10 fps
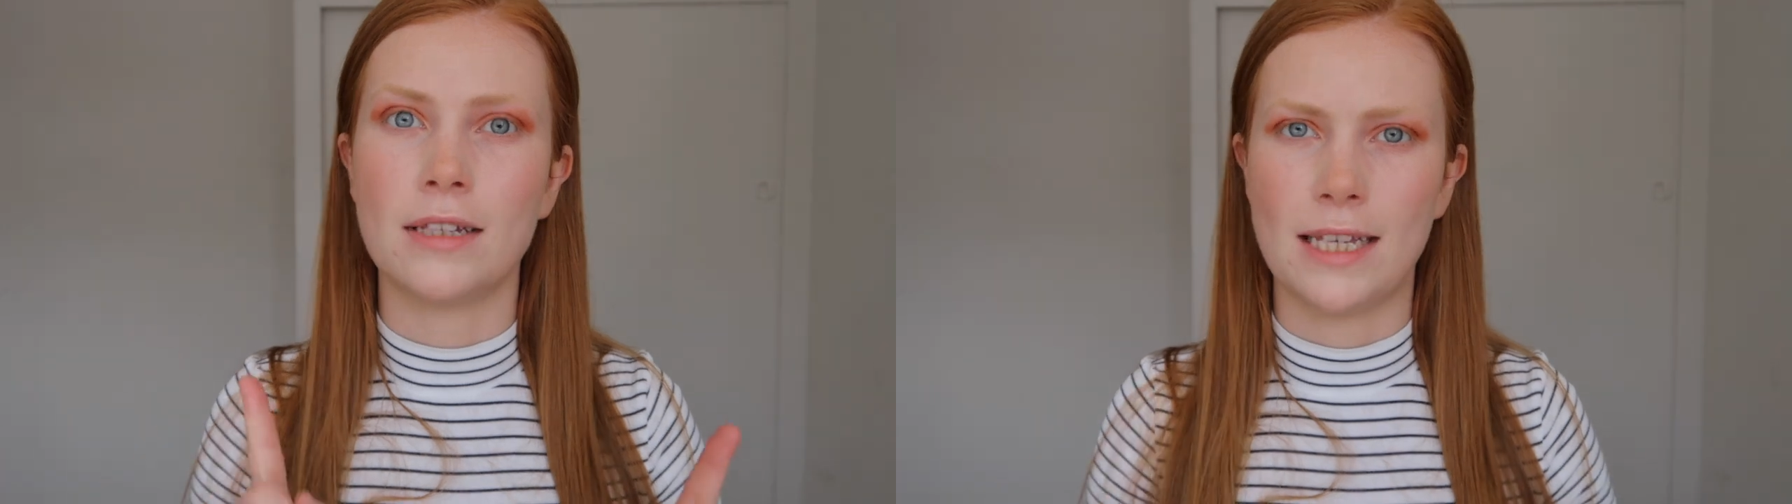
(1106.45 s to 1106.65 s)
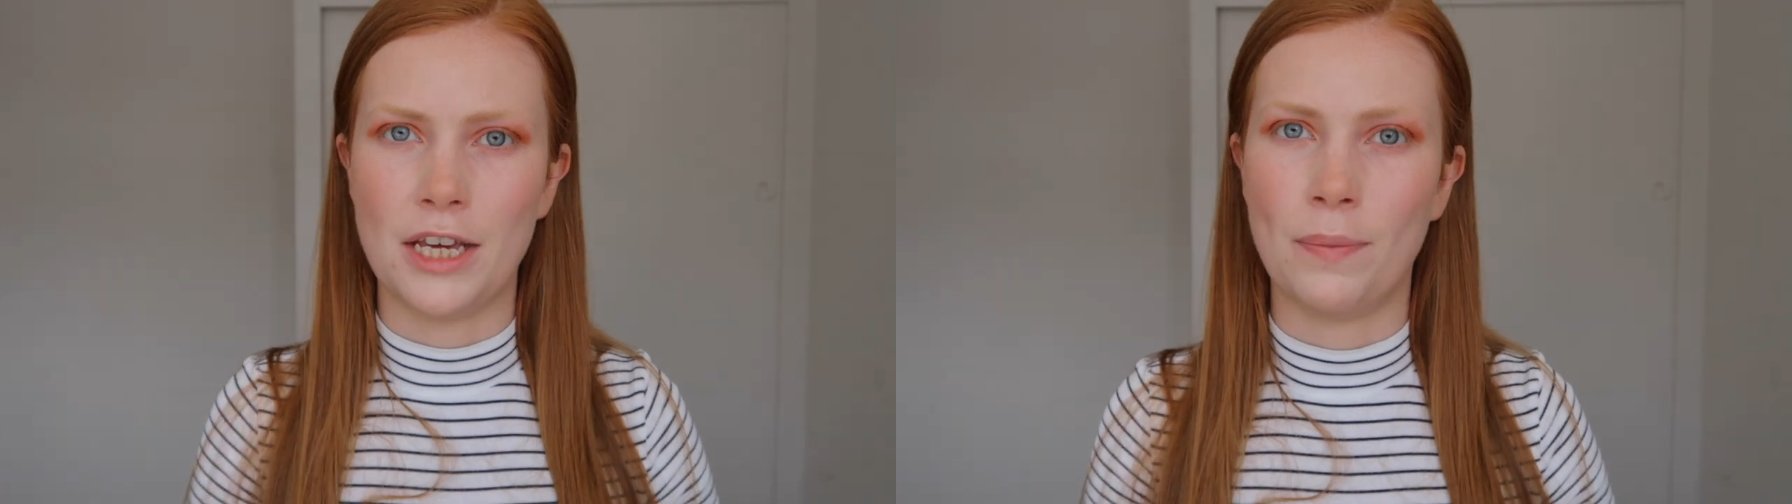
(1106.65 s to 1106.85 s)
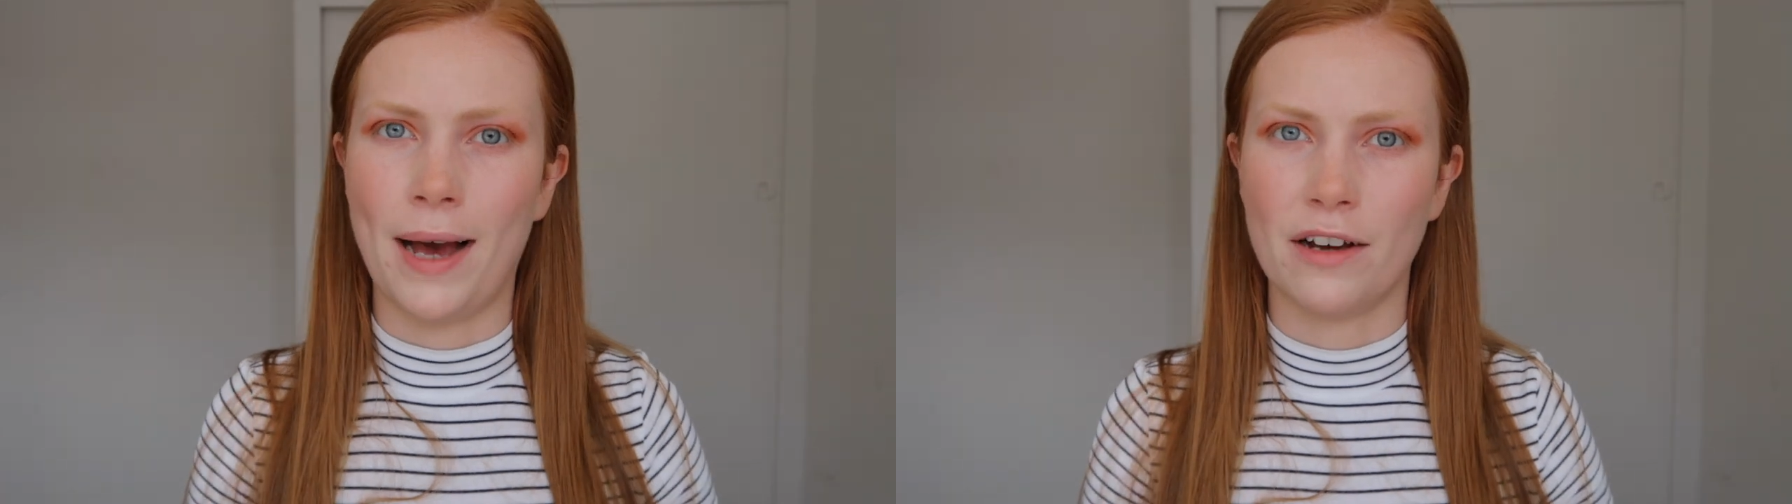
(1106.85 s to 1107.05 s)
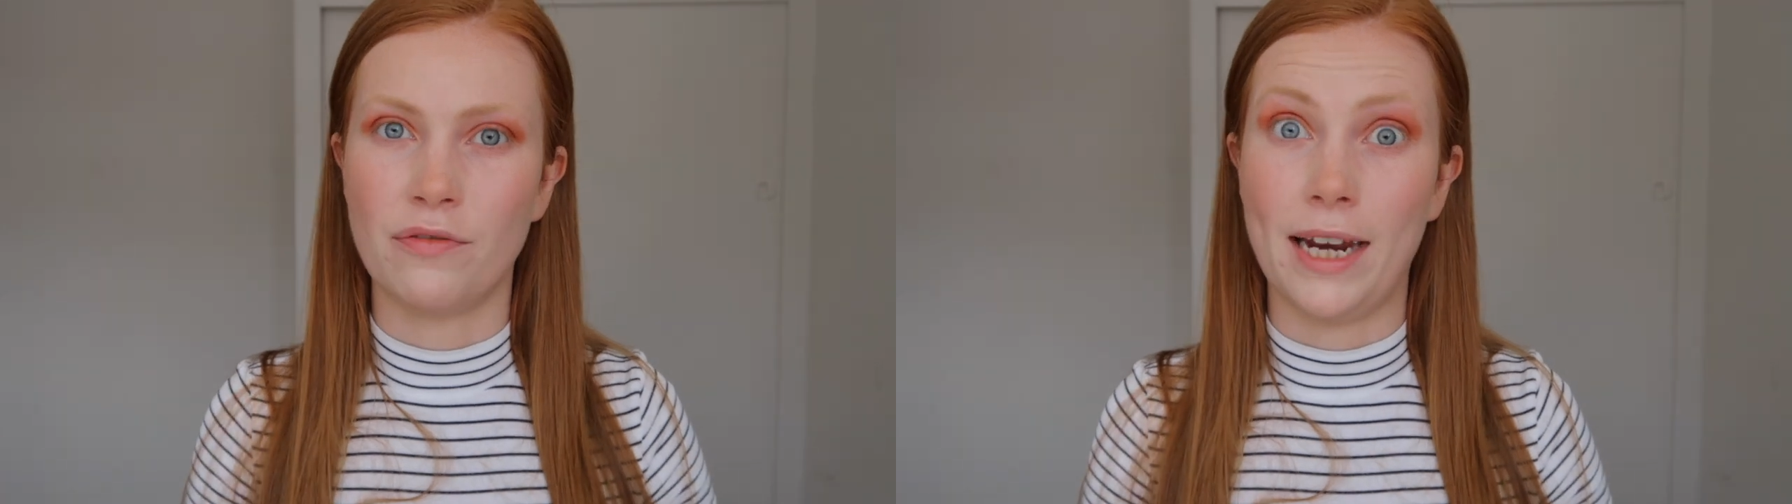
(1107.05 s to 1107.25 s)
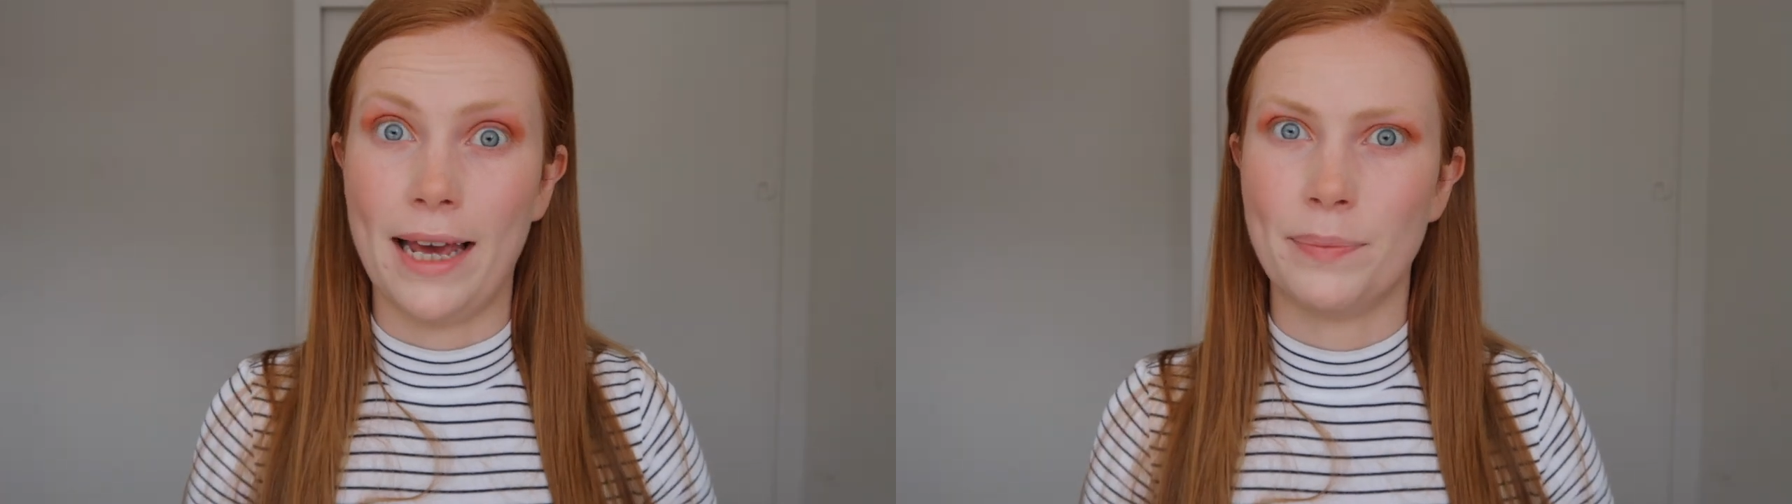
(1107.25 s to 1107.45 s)
see you back
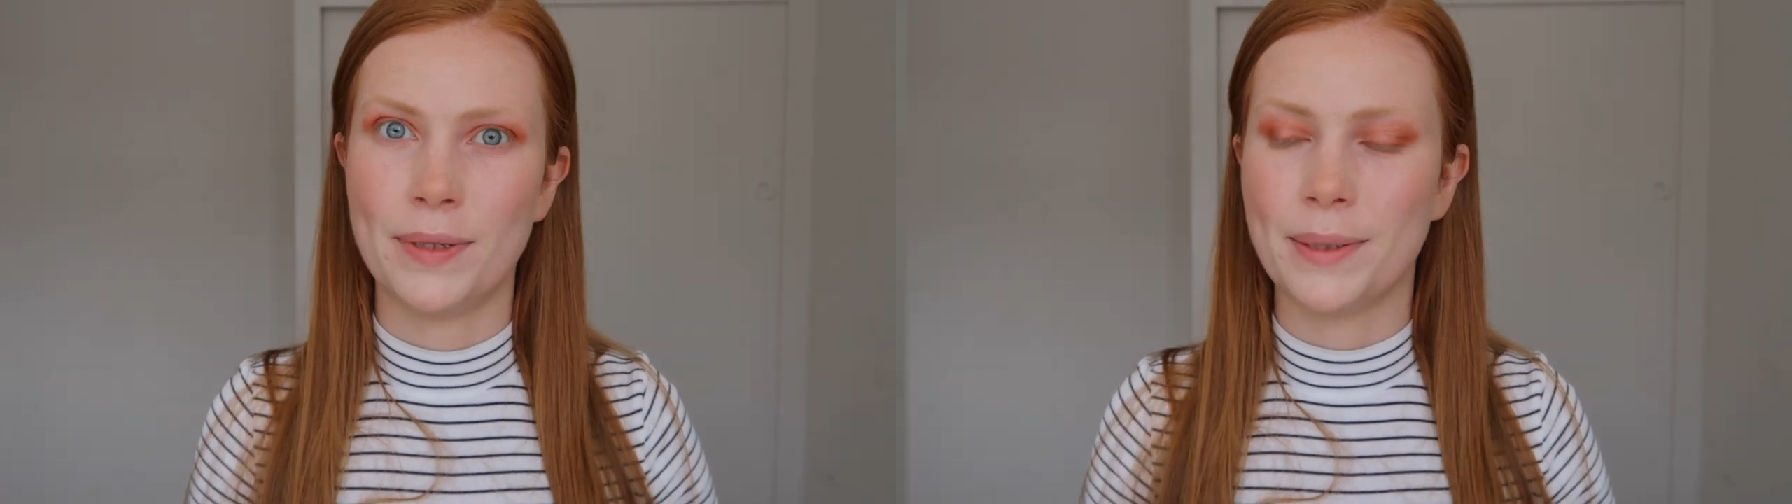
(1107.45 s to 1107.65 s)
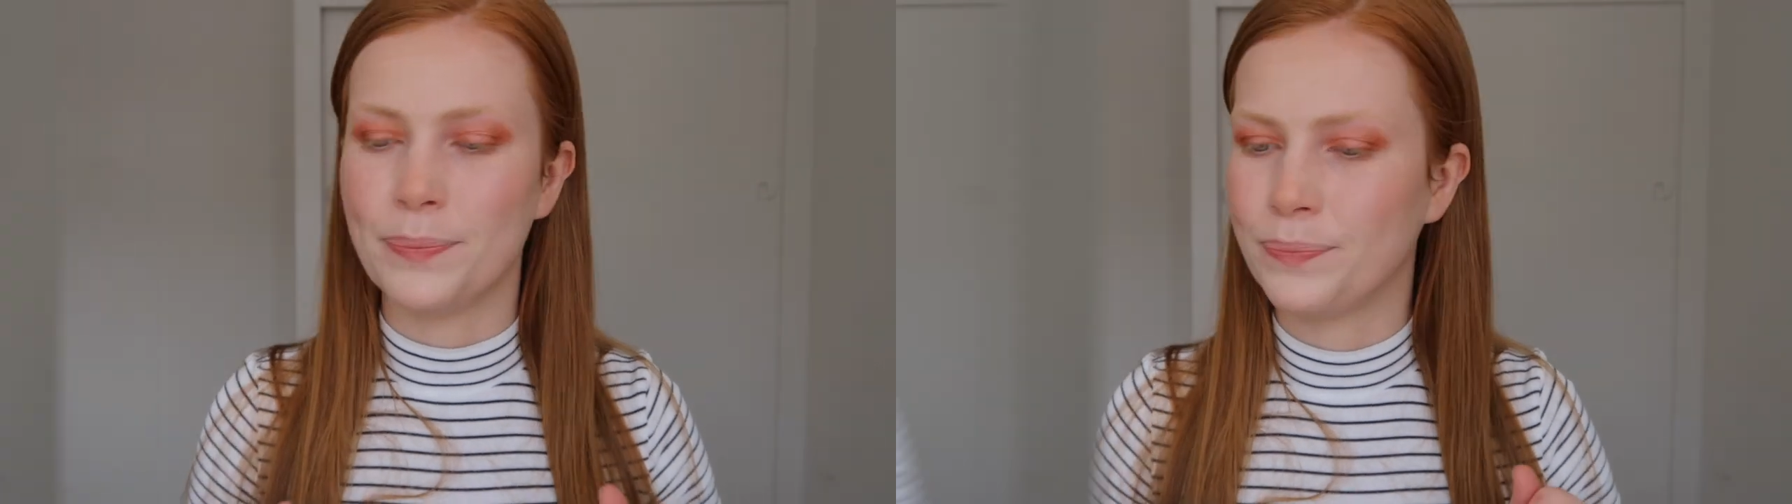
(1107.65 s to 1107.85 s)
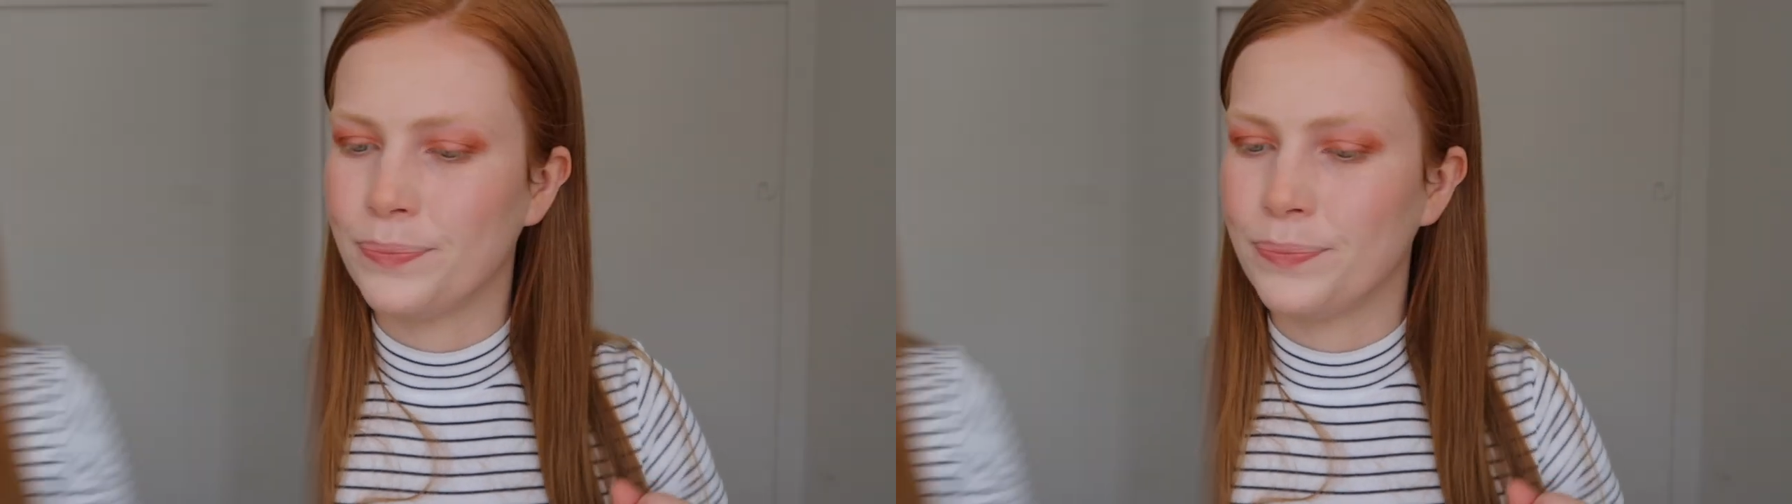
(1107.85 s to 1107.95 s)
for lips